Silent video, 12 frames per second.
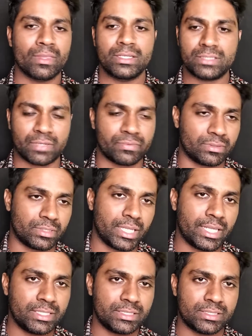start from the
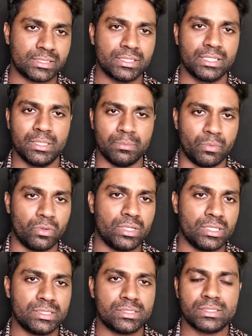tense,
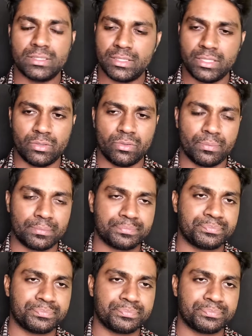modals, you know